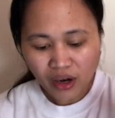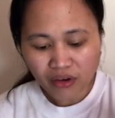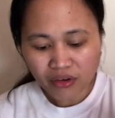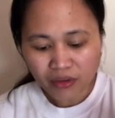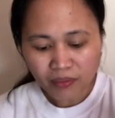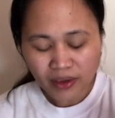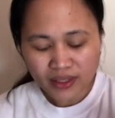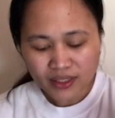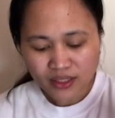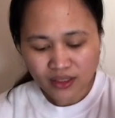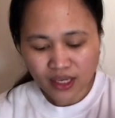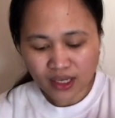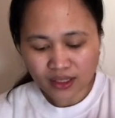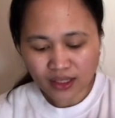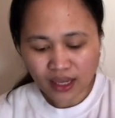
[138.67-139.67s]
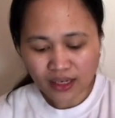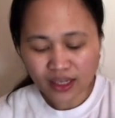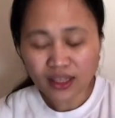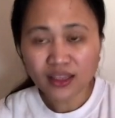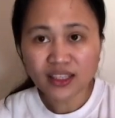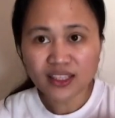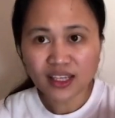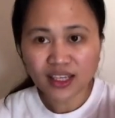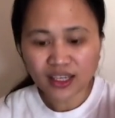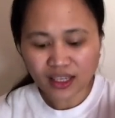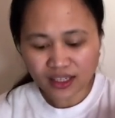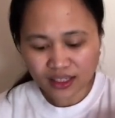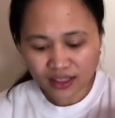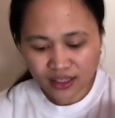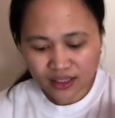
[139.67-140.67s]
by state, and
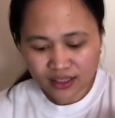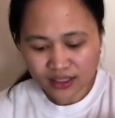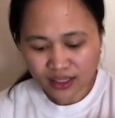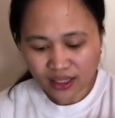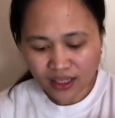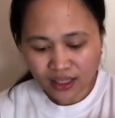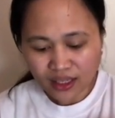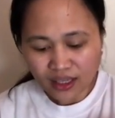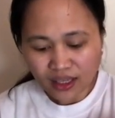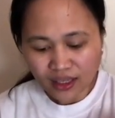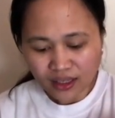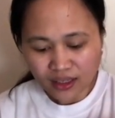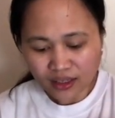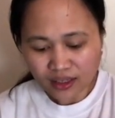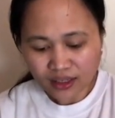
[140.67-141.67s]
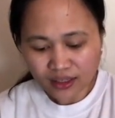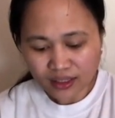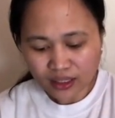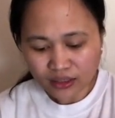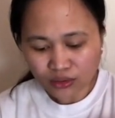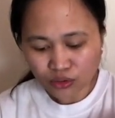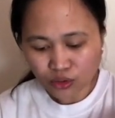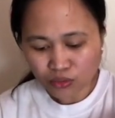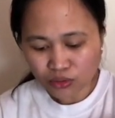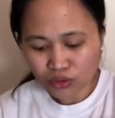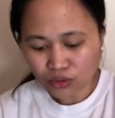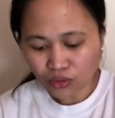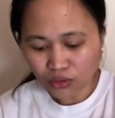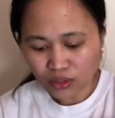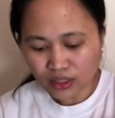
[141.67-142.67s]
it is illegal to
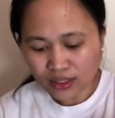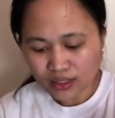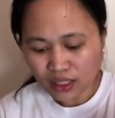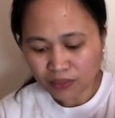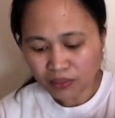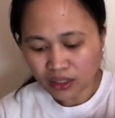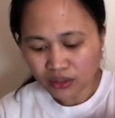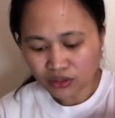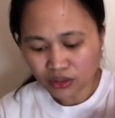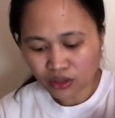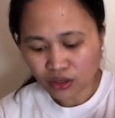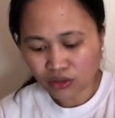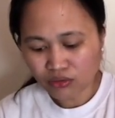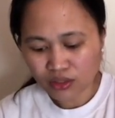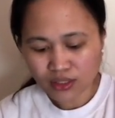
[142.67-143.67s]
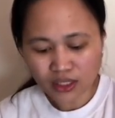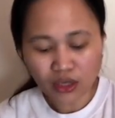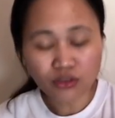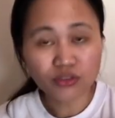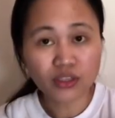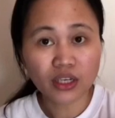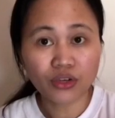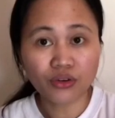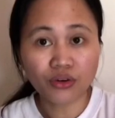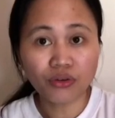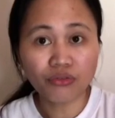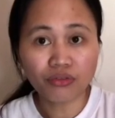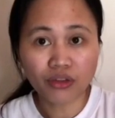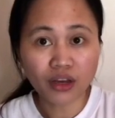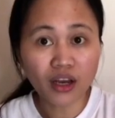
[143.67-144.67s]
homeschool in some other countries outside of
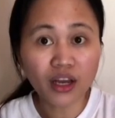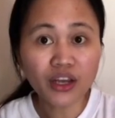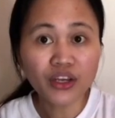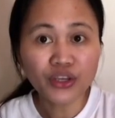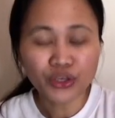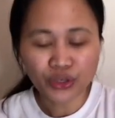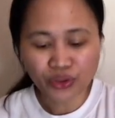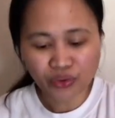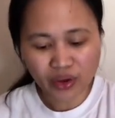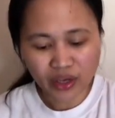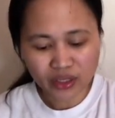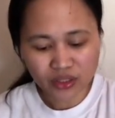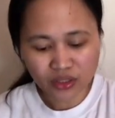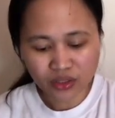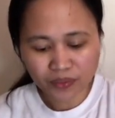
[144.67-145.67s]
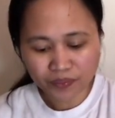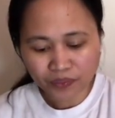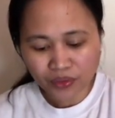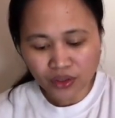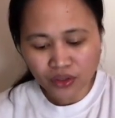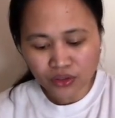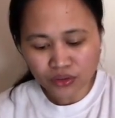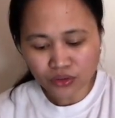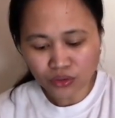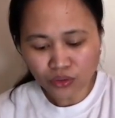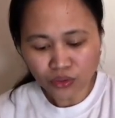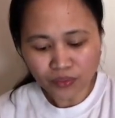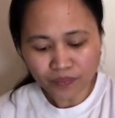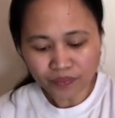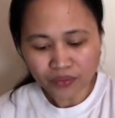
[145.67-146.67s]
the US.
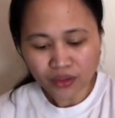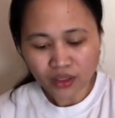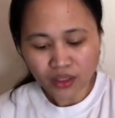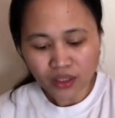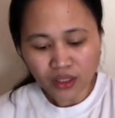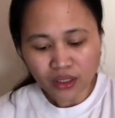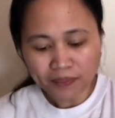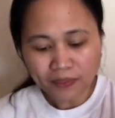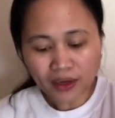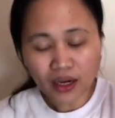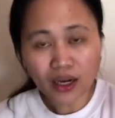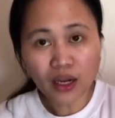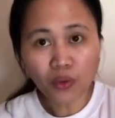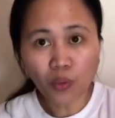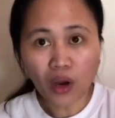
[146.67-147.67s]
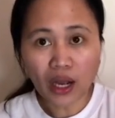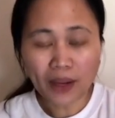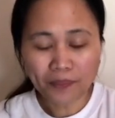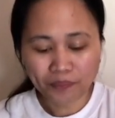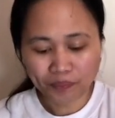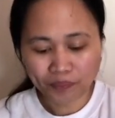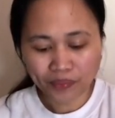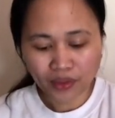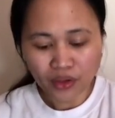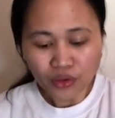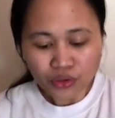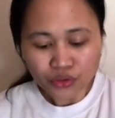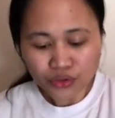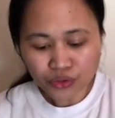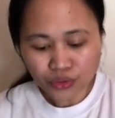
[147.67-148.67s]
So, pangalawa,
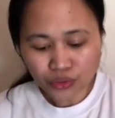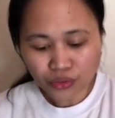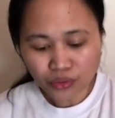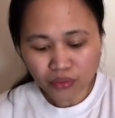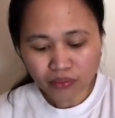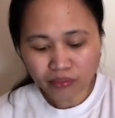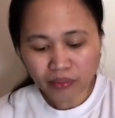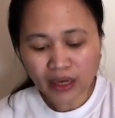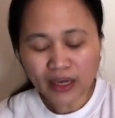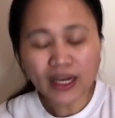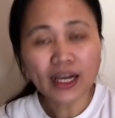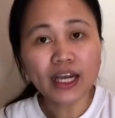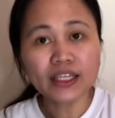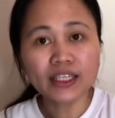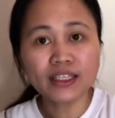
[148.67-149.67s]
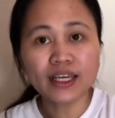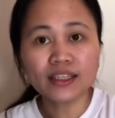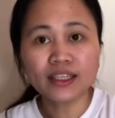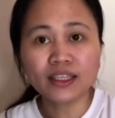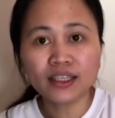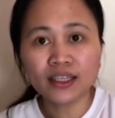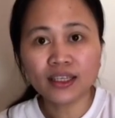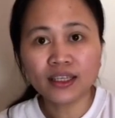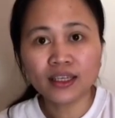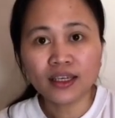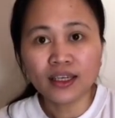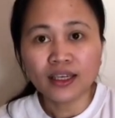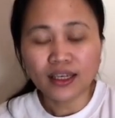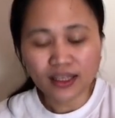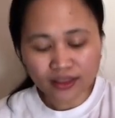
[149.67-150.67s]
so kailangan din natin
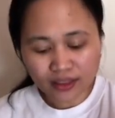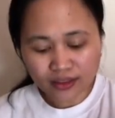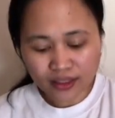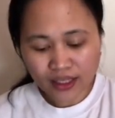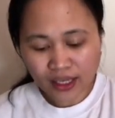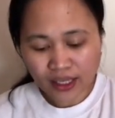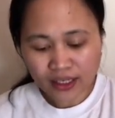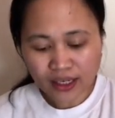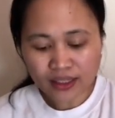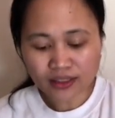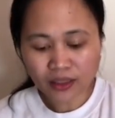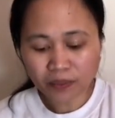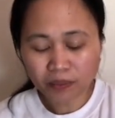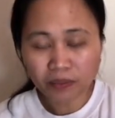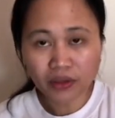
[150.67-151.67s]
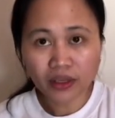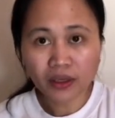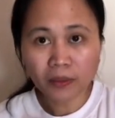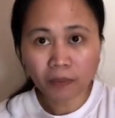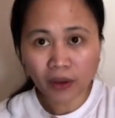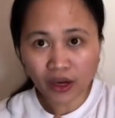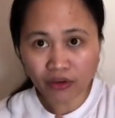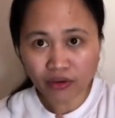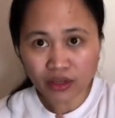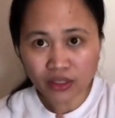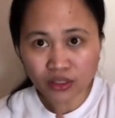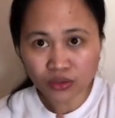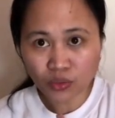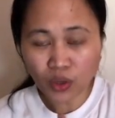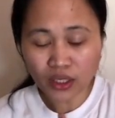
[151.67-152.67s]
iintindihin as a being
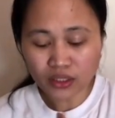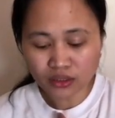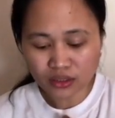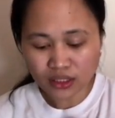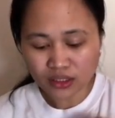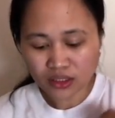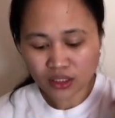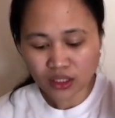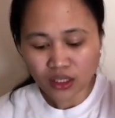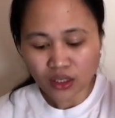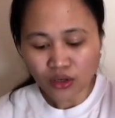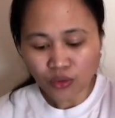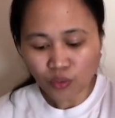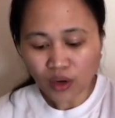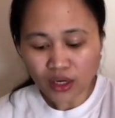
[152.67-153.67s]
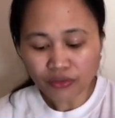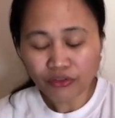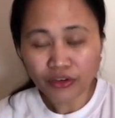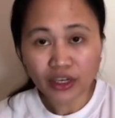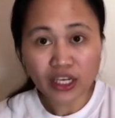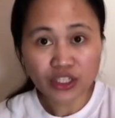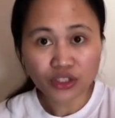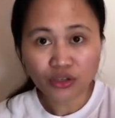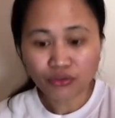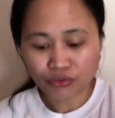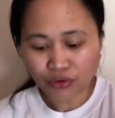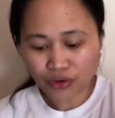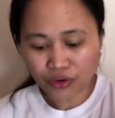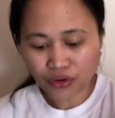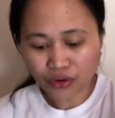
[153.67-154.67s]
parents, that's qualification
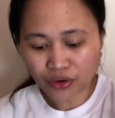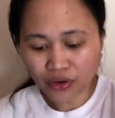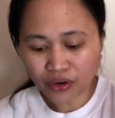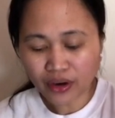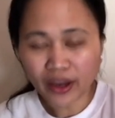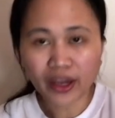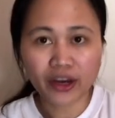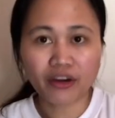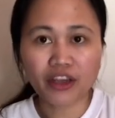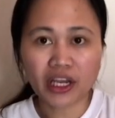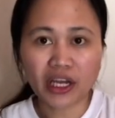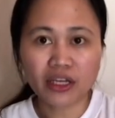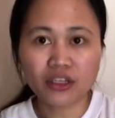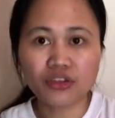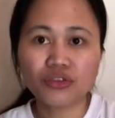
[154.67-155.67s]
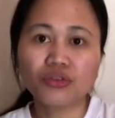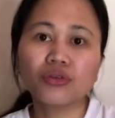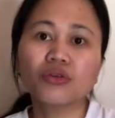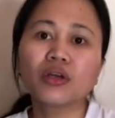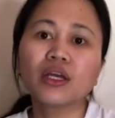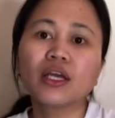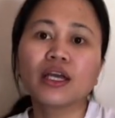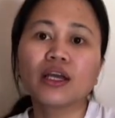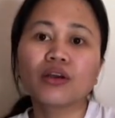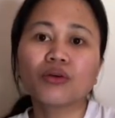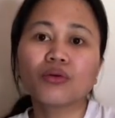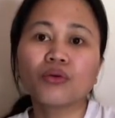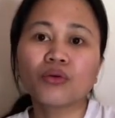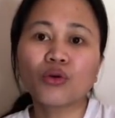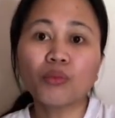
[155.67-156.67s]
for your area. So,
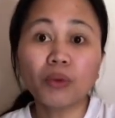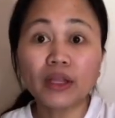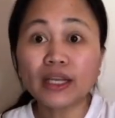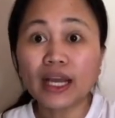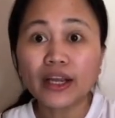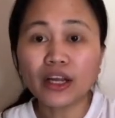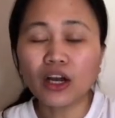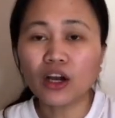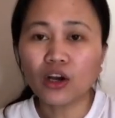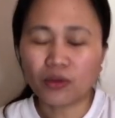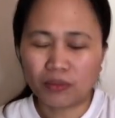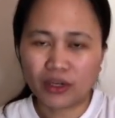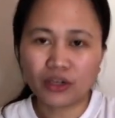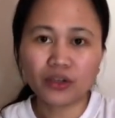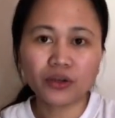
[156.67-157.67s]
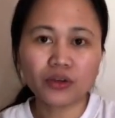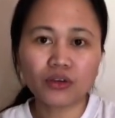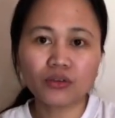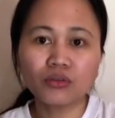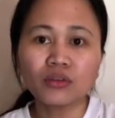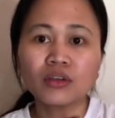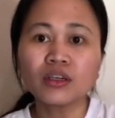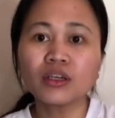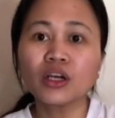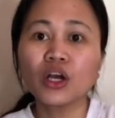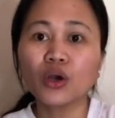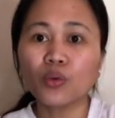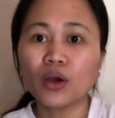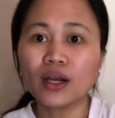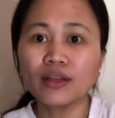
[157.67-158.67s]
kung
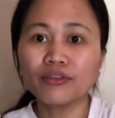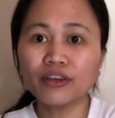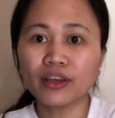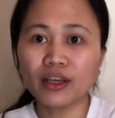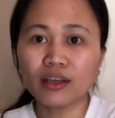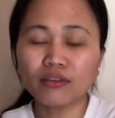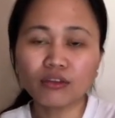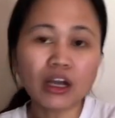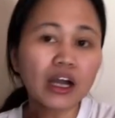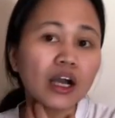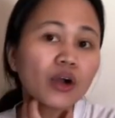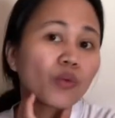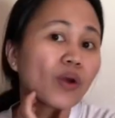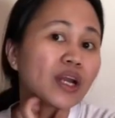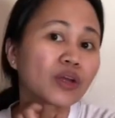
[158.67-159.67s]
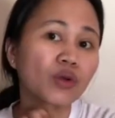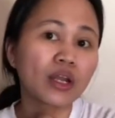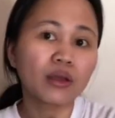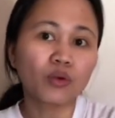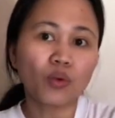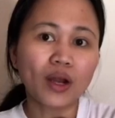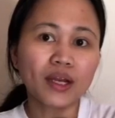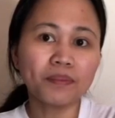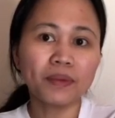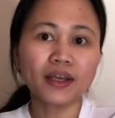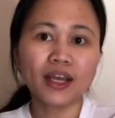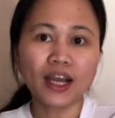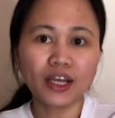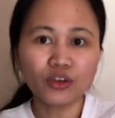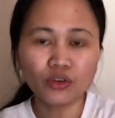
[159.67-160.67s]

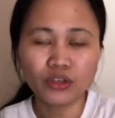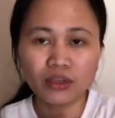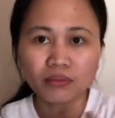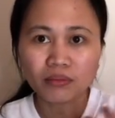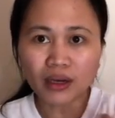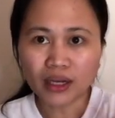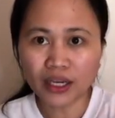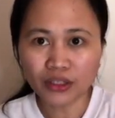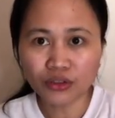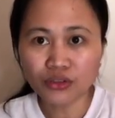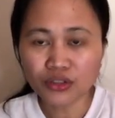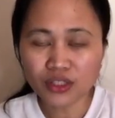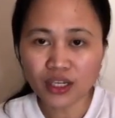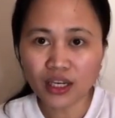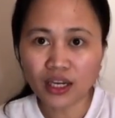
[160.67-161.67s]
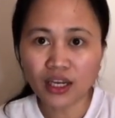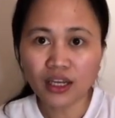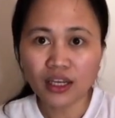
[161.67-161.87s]
kwalipikado din ba kayo sa